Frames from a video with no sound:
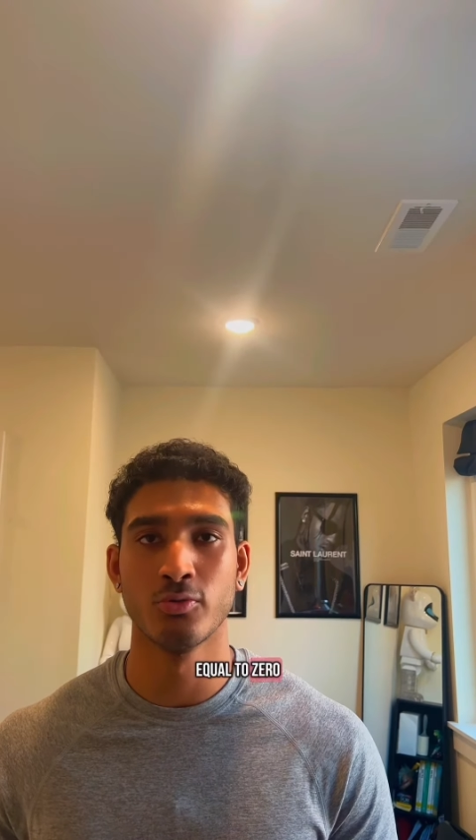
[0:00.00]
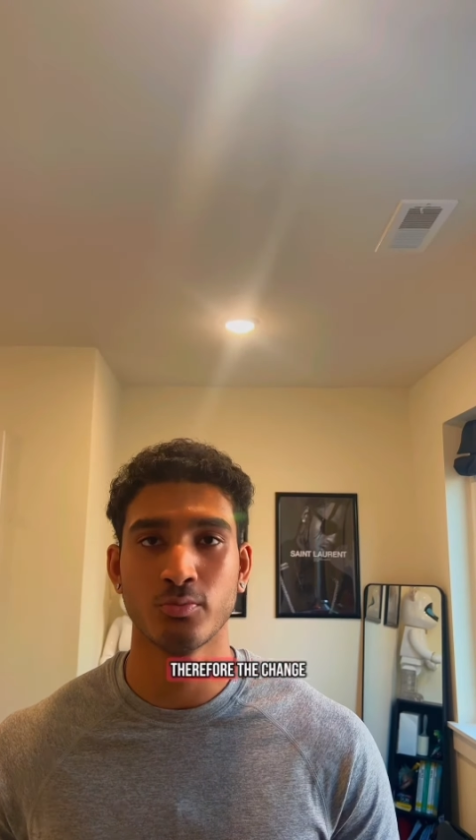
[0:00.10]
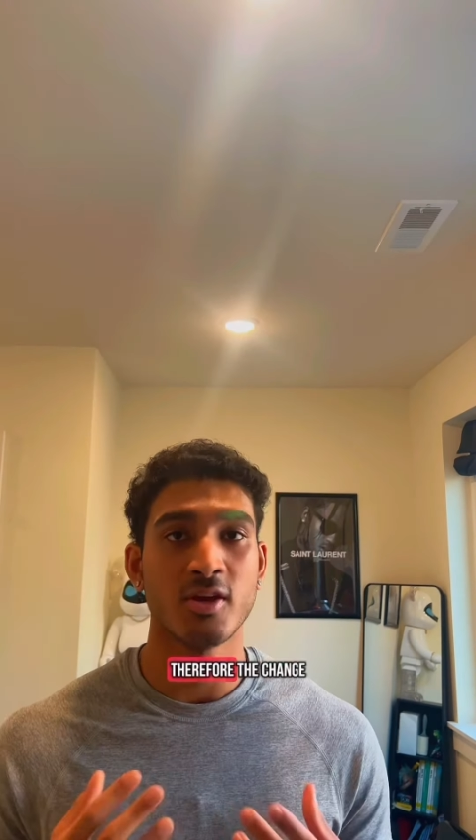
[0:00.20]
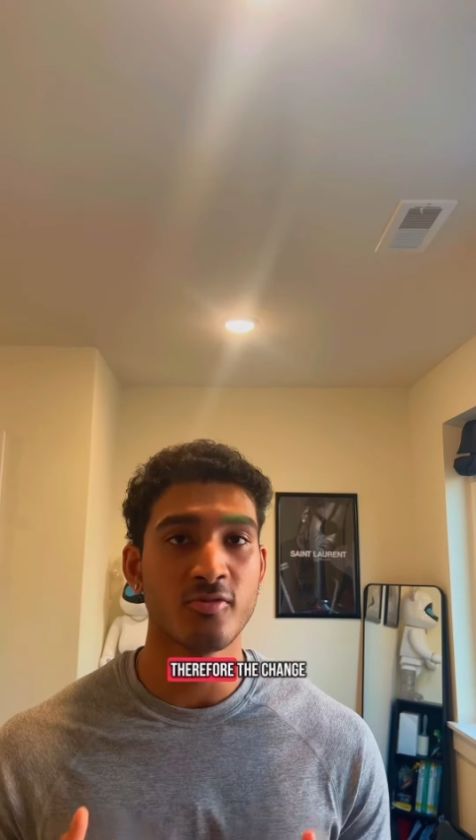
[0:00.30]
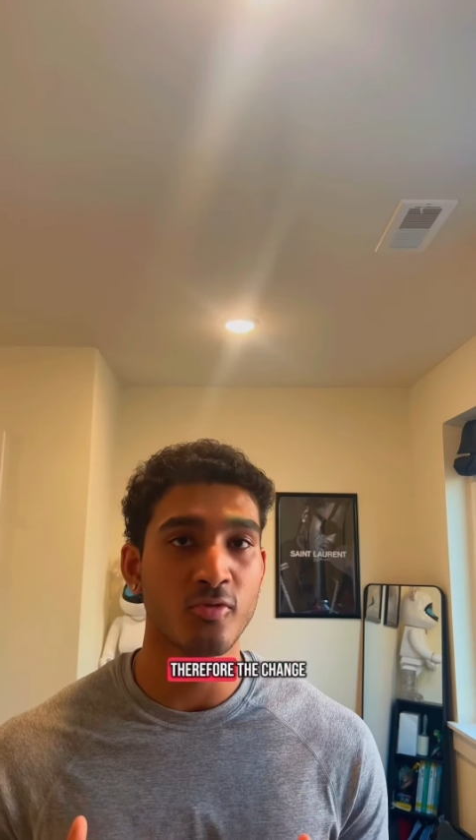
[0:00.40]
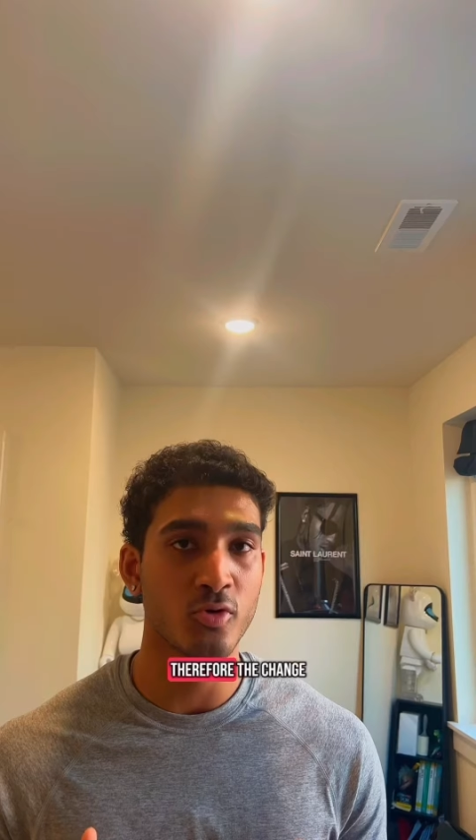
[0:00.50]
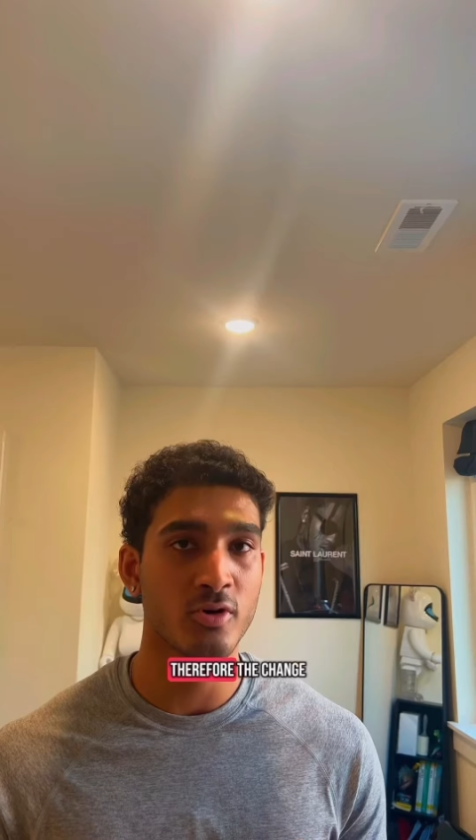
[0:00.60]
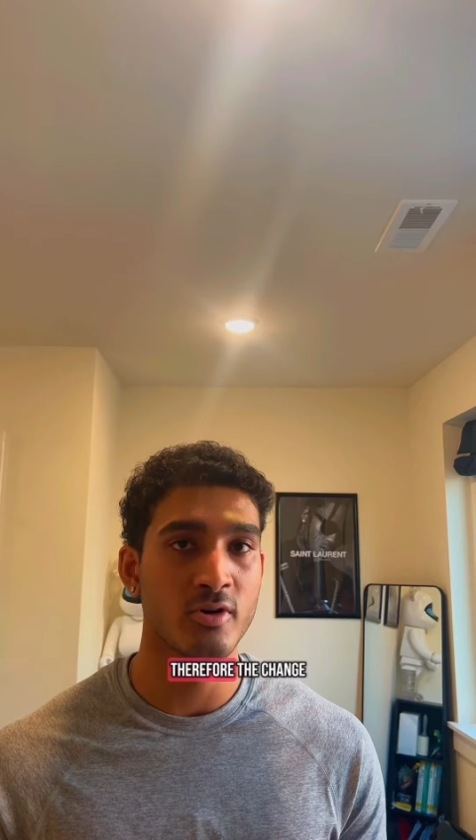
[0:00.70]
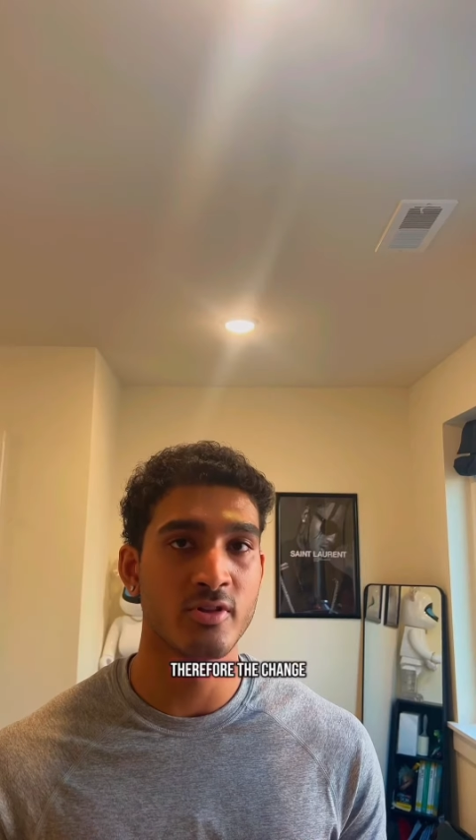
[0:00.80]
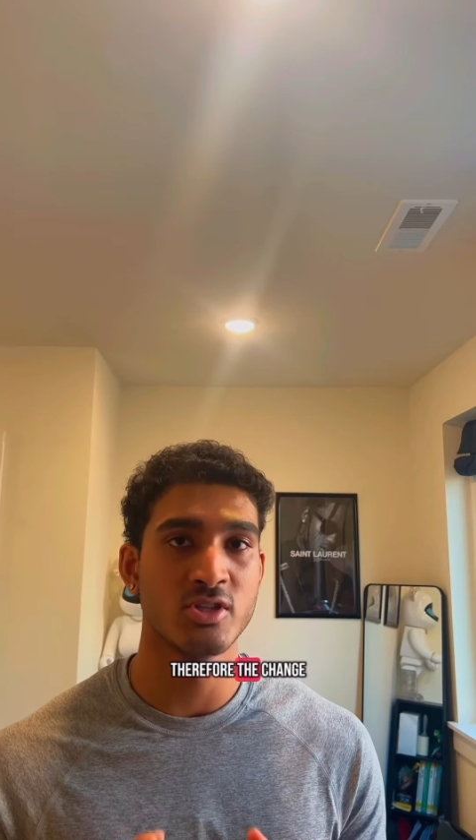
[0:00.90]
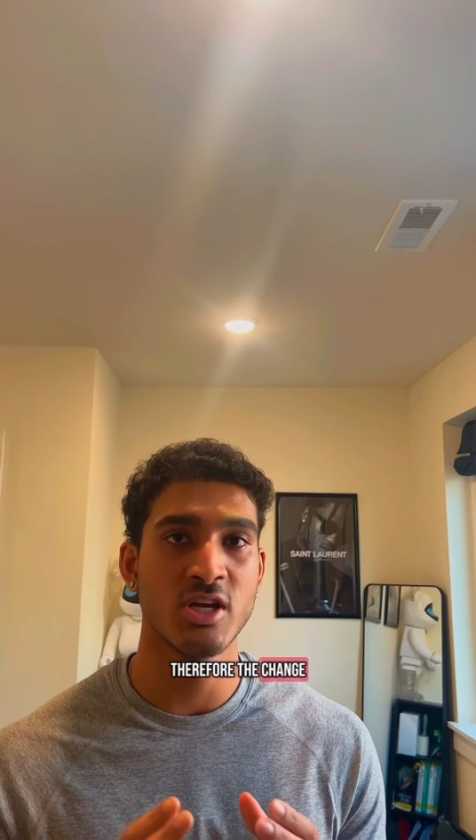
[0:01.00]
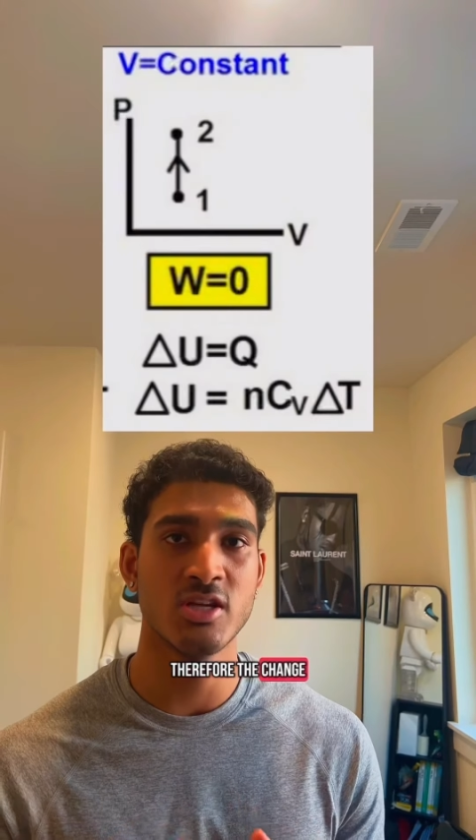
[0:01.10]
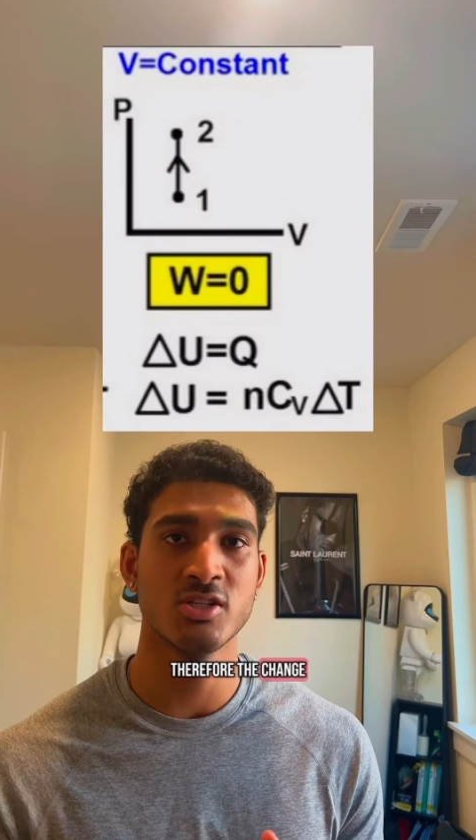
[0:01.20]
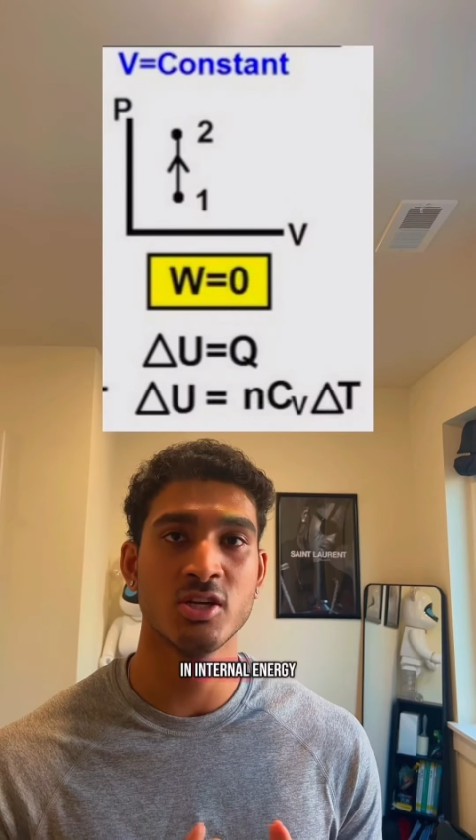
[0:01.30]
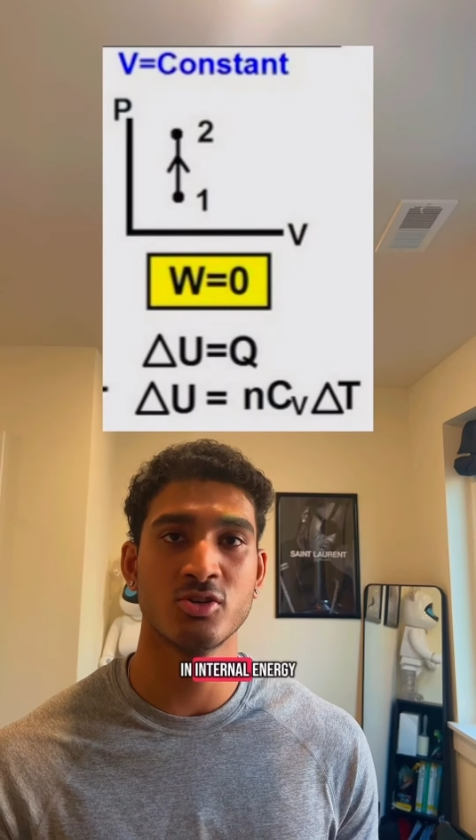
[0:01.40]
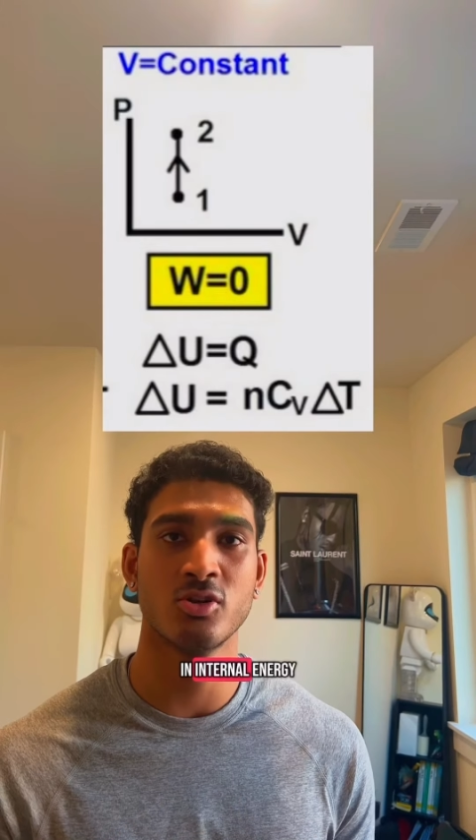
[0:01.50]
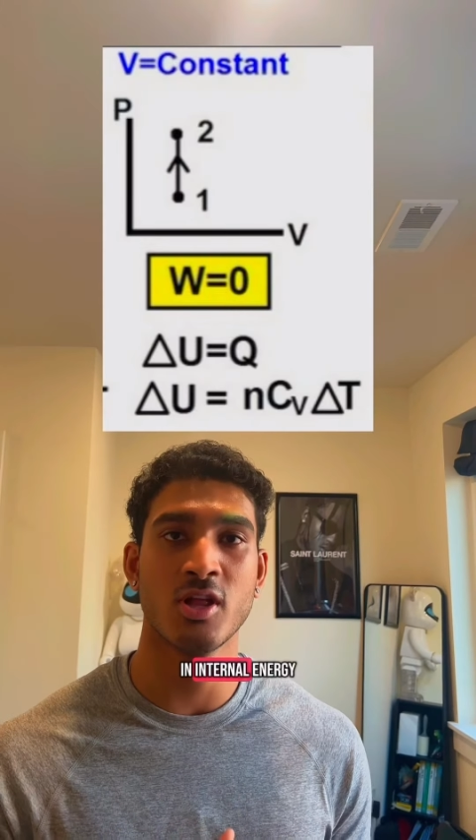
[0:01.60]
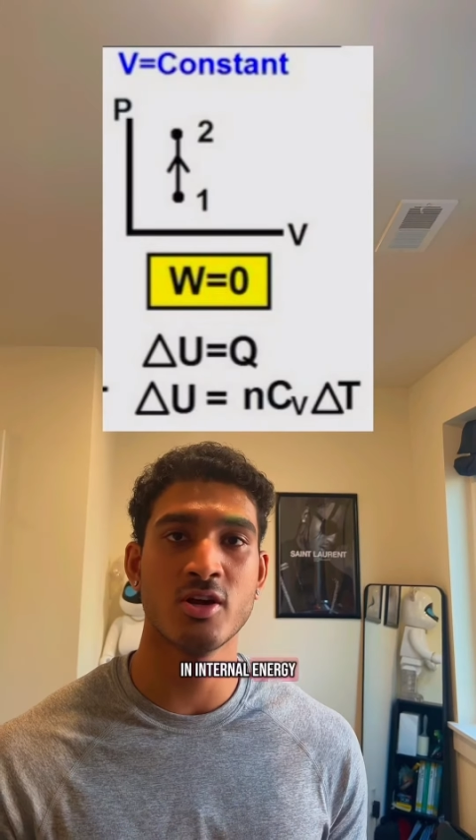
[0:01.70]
Therefore, the change in internal